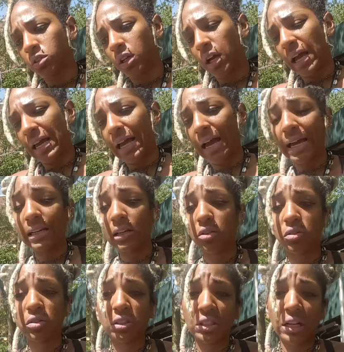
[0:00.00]
I
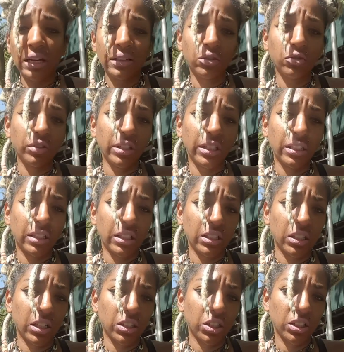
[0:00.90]
don't really
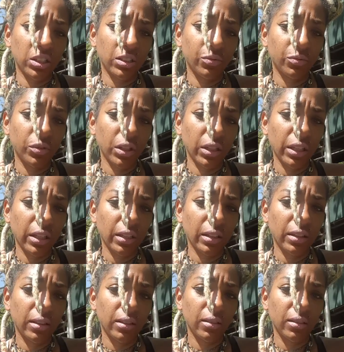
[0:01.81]
think that she's really